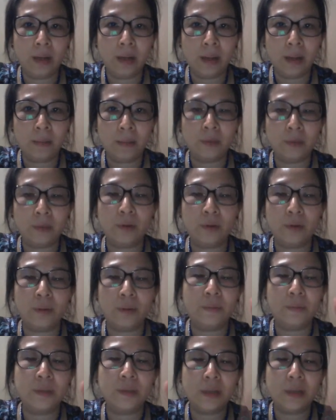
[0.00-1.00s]
sorry,
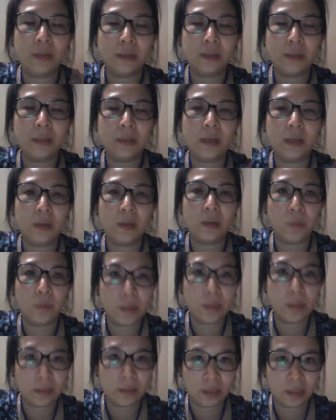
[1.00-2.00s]
purchasing
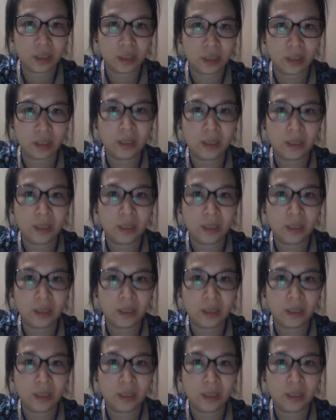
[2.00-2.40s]
requisition,